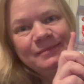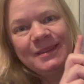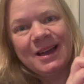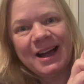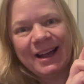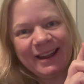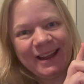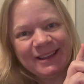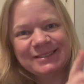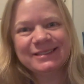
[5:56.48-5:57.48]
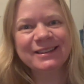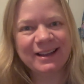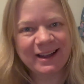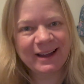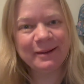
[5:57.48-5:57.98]
hot hands.
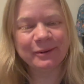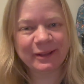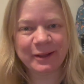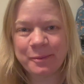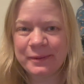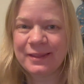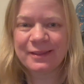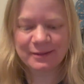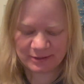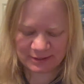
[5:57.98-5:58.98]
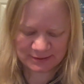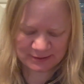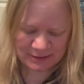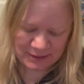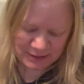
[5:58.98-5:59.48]
I'm really hoping that there
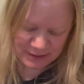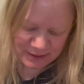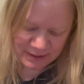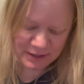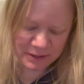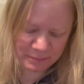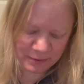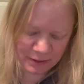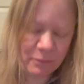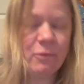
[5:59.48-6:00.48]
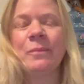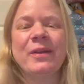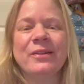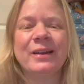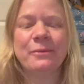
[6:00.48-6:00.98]
is warm
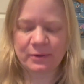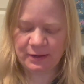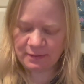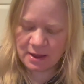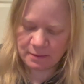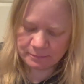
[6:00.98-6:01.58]
weather and I won't need that.